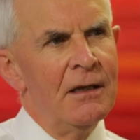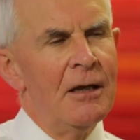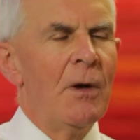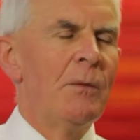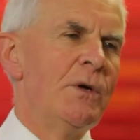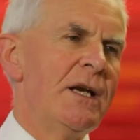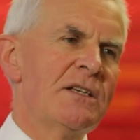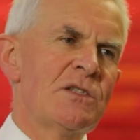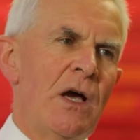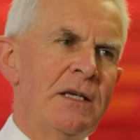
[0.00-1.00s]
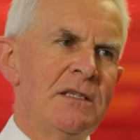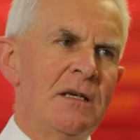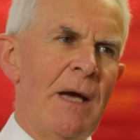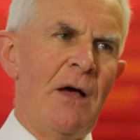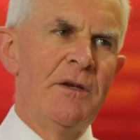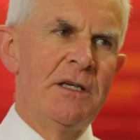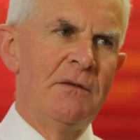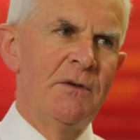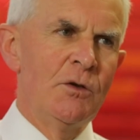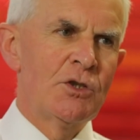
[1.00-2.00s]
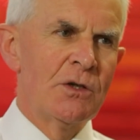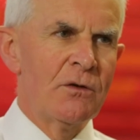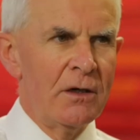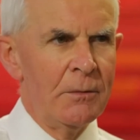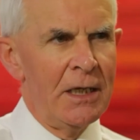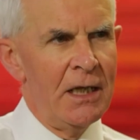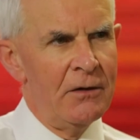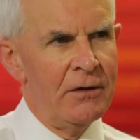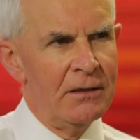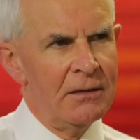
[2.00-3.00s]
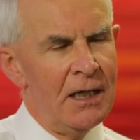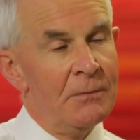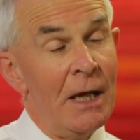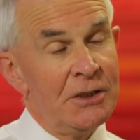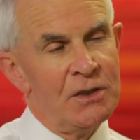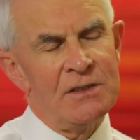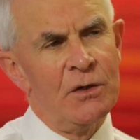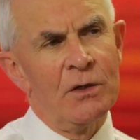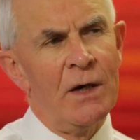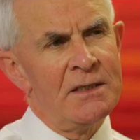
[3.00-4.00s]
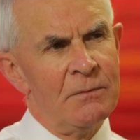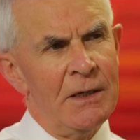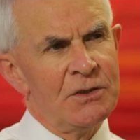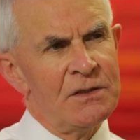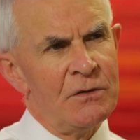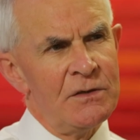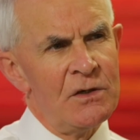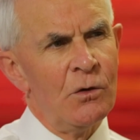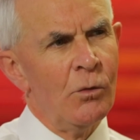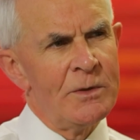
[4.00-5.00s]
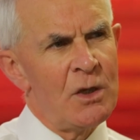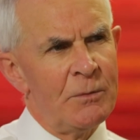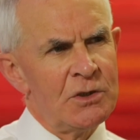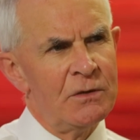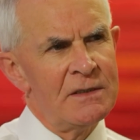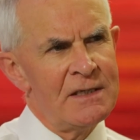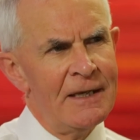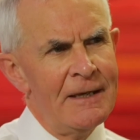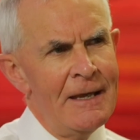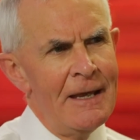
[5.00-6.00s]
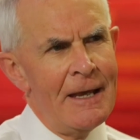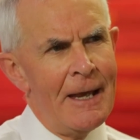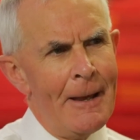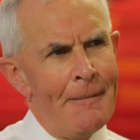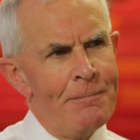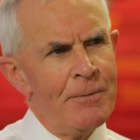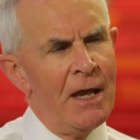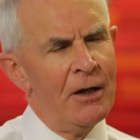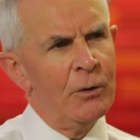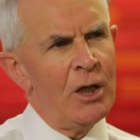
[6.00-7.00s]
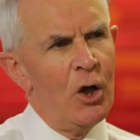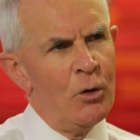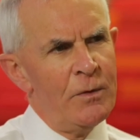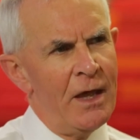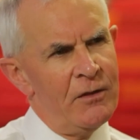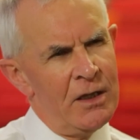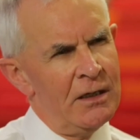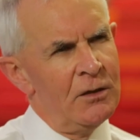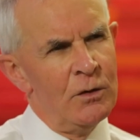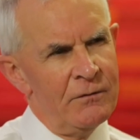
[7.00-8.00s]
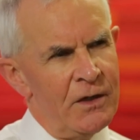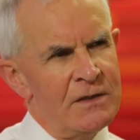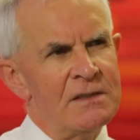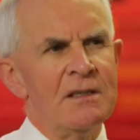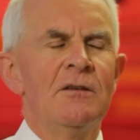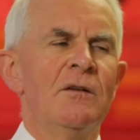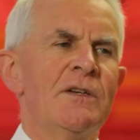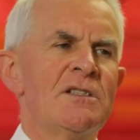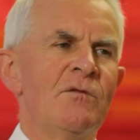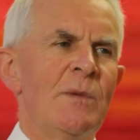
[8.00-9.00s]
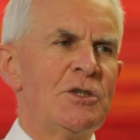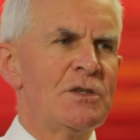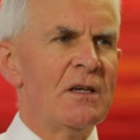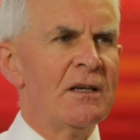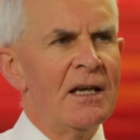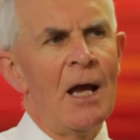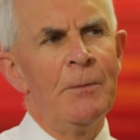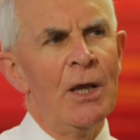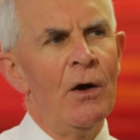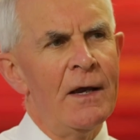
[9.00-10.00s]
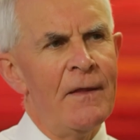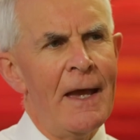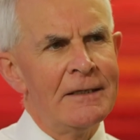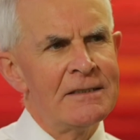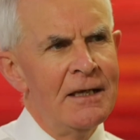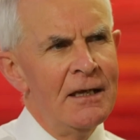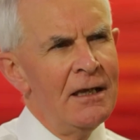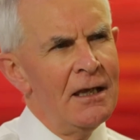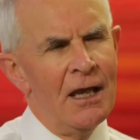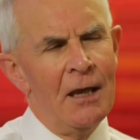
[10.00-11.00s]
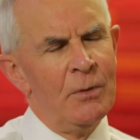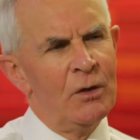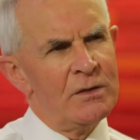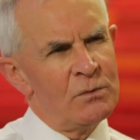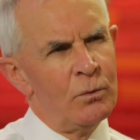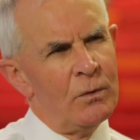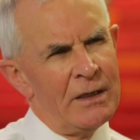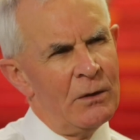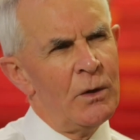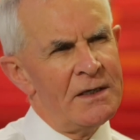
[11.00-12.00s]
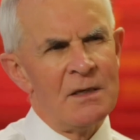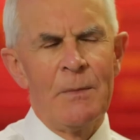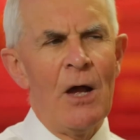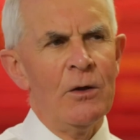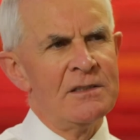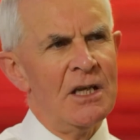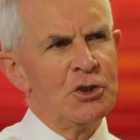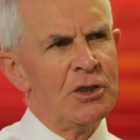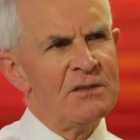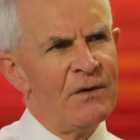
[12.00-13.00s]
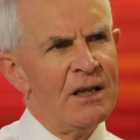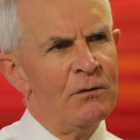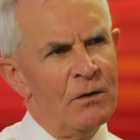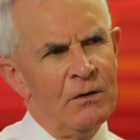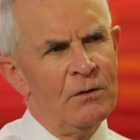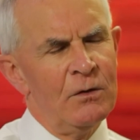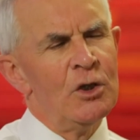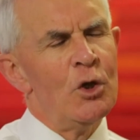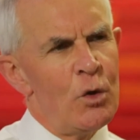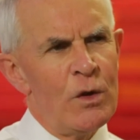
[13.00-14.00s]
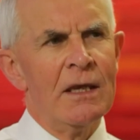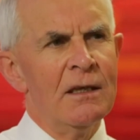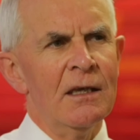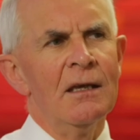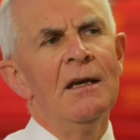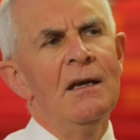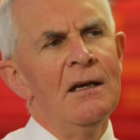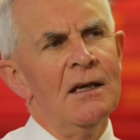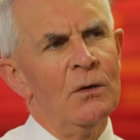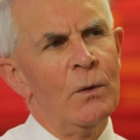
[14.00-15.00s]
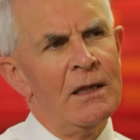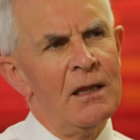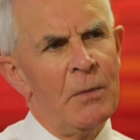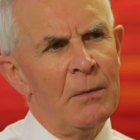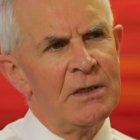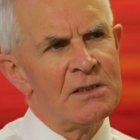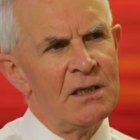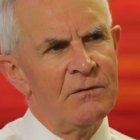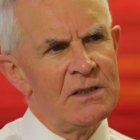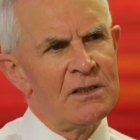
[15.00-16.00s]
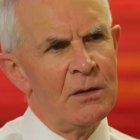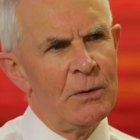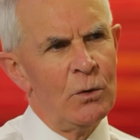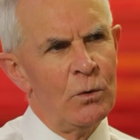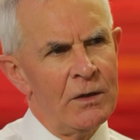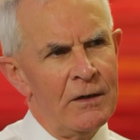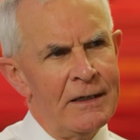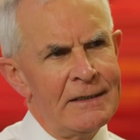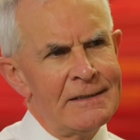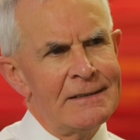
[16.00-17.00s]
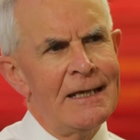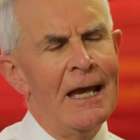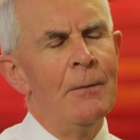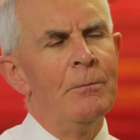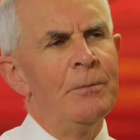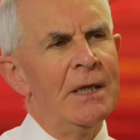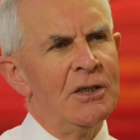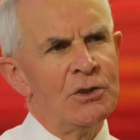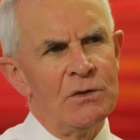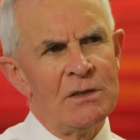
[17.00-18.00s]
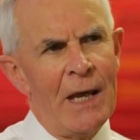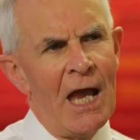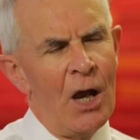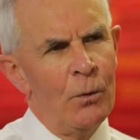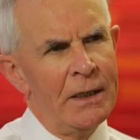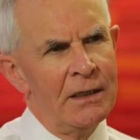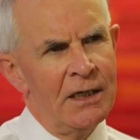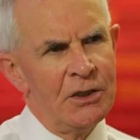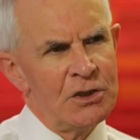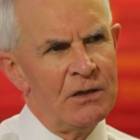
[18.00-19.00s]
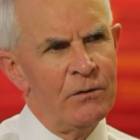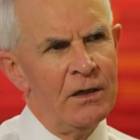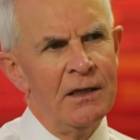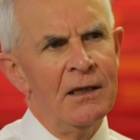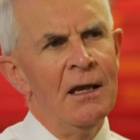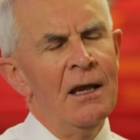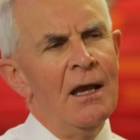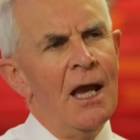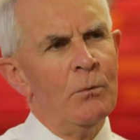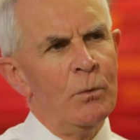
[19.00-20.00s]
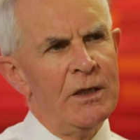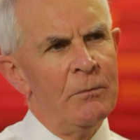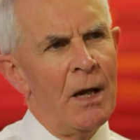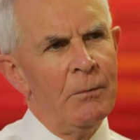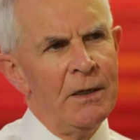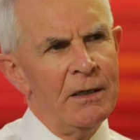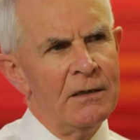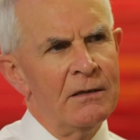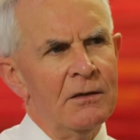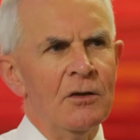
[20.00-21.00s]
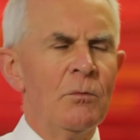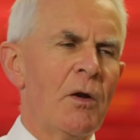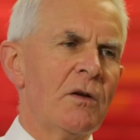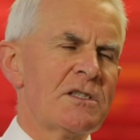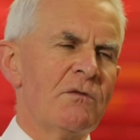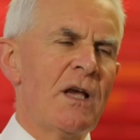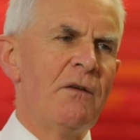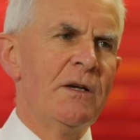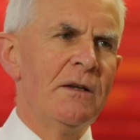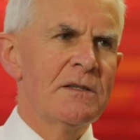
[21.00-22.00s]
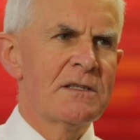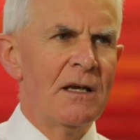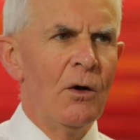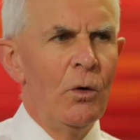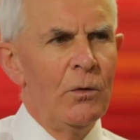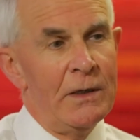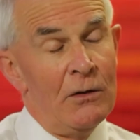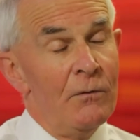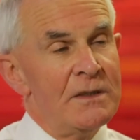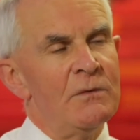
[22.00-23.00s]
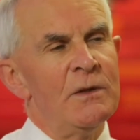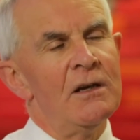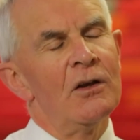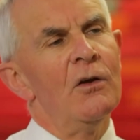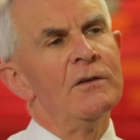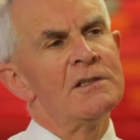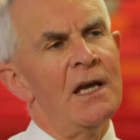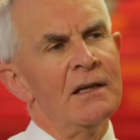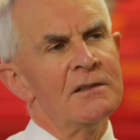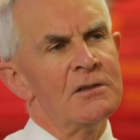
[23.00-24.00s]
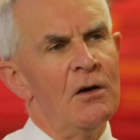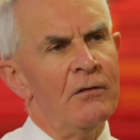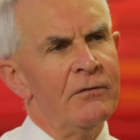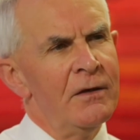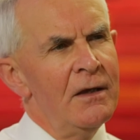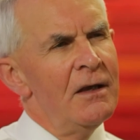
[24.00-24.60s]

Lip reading: I'm really excited about the devolution agreement here in Manchester, in Greater Manchester. It's an enormous opportunity. And I would hope that the University of Manchester, can come behind that. Because, you know, what it's about essentially is very new thinking in the way that the public service is going to be organised. Big issues about how we engage differently with the public, new models of governance, obviously within a context of